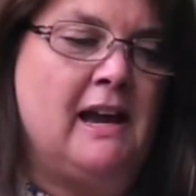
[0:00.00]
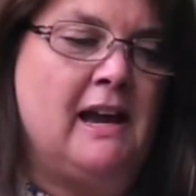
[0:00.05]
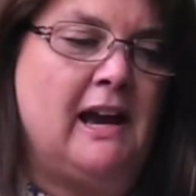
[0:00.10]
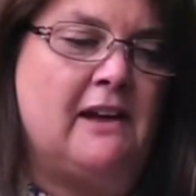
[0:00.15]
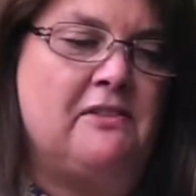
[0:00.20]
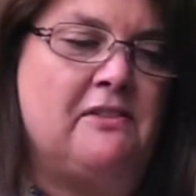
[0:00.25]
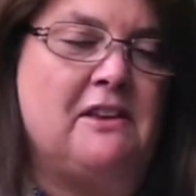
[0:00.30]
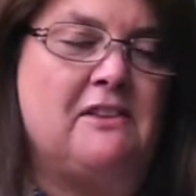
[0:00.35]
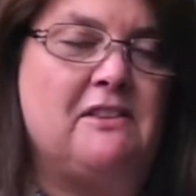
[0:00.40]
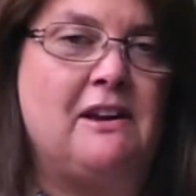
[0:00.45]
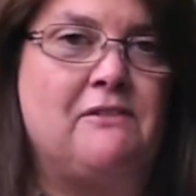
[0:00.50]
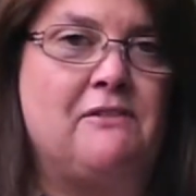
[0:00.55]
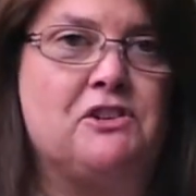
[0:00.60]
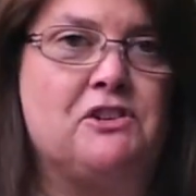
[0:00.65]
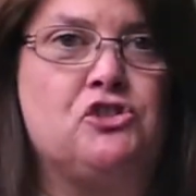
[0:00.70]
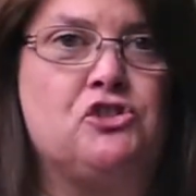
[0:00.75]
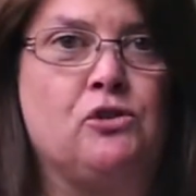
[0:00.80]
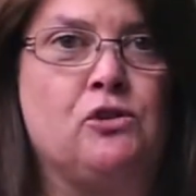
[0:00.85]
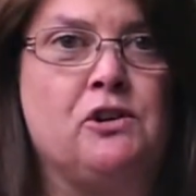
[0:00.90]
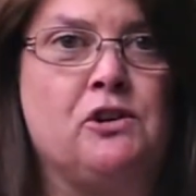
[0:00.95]
and that they have a
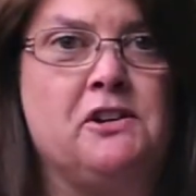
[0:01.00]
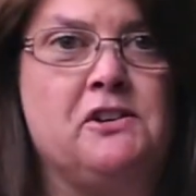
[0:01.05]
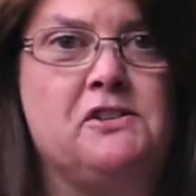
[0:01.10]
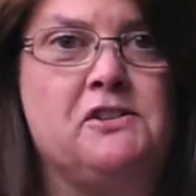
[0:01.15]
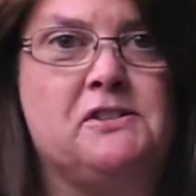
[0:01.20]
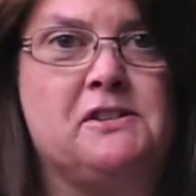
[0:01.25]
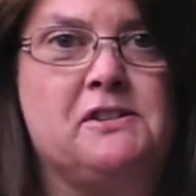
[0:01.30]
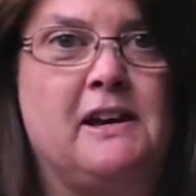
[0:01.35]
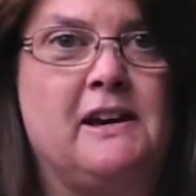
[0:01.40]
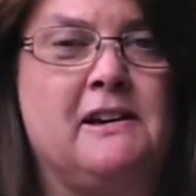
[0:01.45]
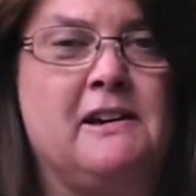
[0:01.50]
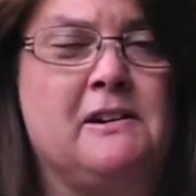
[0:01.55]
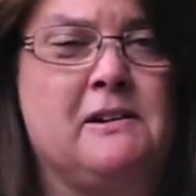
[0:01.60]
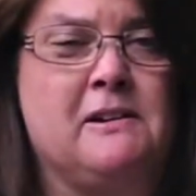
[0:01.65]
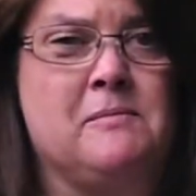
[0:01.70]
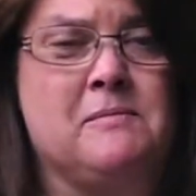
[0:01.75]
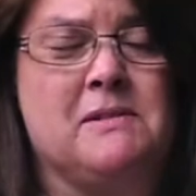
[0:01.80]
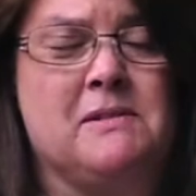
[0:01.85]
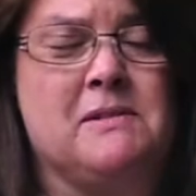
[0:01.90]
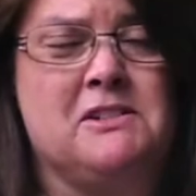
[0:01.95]
choice
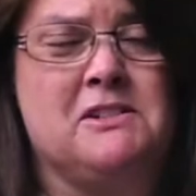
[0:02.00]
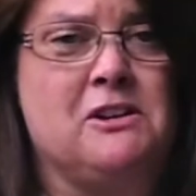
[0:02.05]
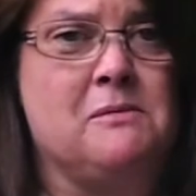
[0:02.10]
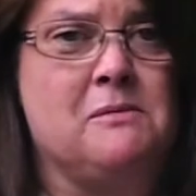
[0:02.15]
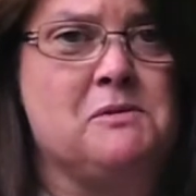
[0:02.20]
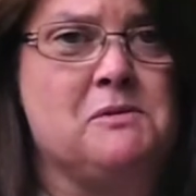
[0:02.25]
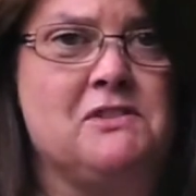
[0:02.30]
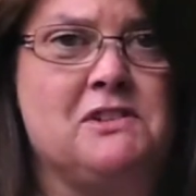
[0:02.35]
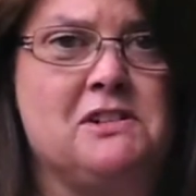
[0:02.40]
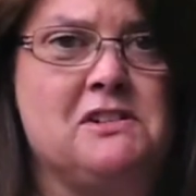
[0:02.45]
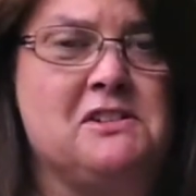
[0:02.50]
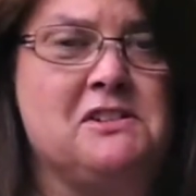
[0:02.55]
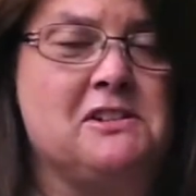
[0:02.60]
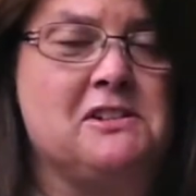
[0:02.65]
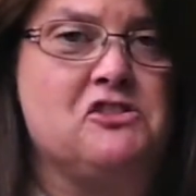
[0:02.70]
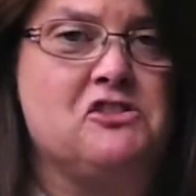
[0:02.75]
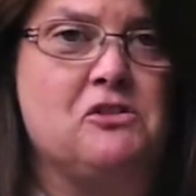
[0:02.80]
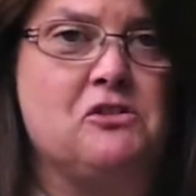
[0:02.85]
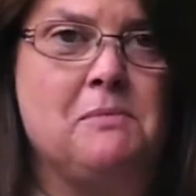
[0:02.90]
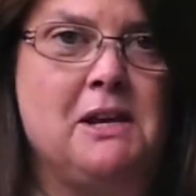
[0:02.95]
in terms of the
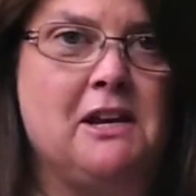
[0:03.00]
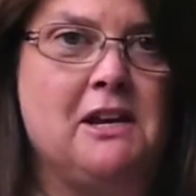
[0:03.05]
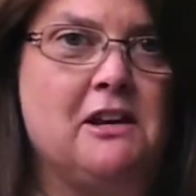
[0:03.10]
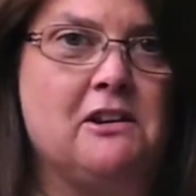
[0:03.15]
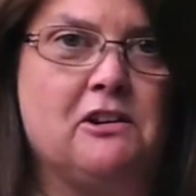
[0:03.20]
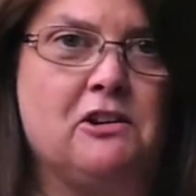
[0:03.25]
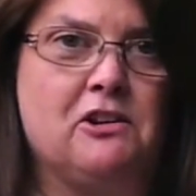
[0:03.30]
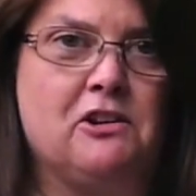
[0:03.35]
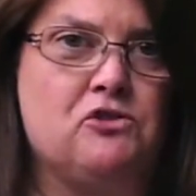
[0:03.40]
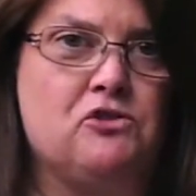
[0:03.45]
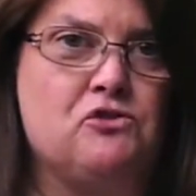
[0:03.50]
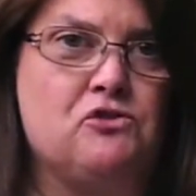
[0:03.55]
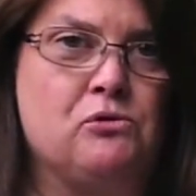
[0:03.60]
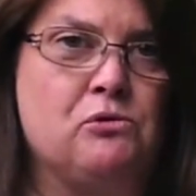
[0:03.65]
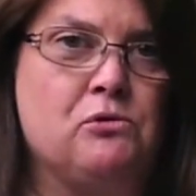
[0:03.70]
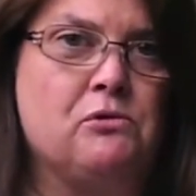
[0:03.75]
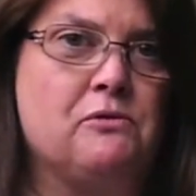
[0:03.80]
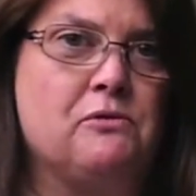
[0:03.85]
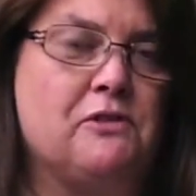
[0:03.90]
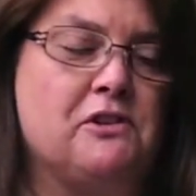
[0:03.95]
decision-making and
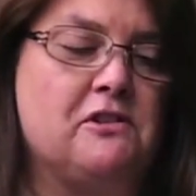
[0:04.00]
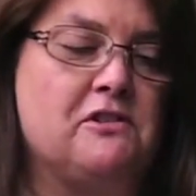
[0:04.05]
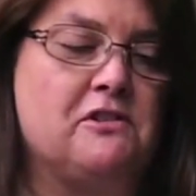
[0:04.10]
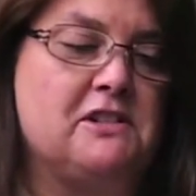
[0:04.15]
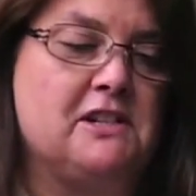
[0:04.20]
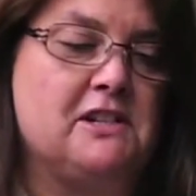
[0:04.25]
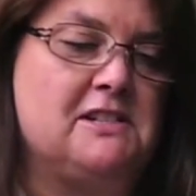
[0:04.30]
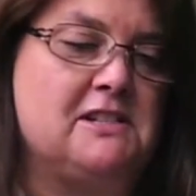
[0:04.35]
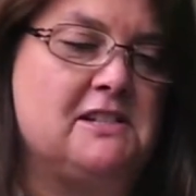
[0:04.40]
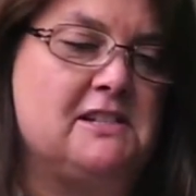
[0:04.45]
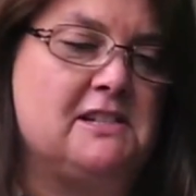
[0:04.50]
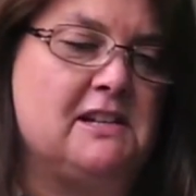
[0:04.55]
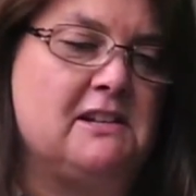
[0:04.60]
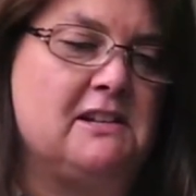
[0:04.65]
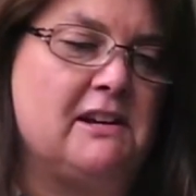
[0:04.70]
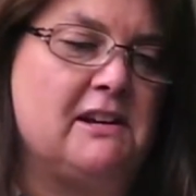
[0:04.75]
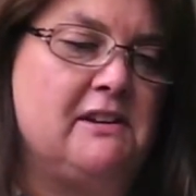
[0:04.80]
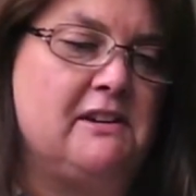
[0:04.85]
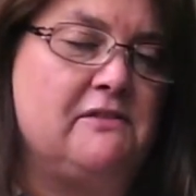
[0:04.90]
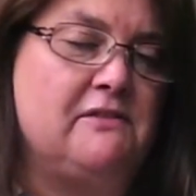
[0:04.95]
control over their day-to-day
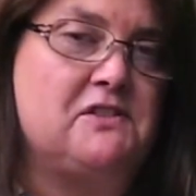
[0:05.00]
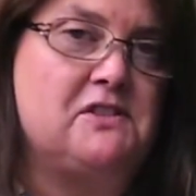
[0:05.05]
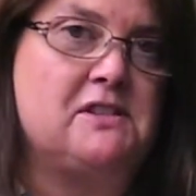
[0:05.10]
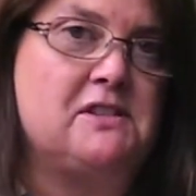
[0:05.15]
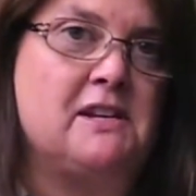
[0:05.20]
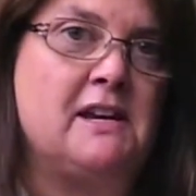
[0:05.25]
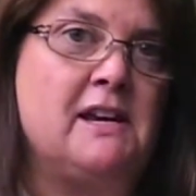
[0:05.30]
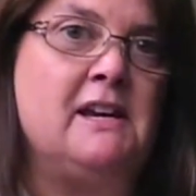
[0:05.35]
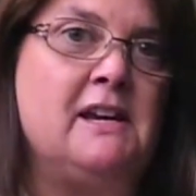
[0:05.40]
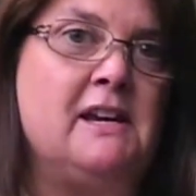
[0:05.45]
lives.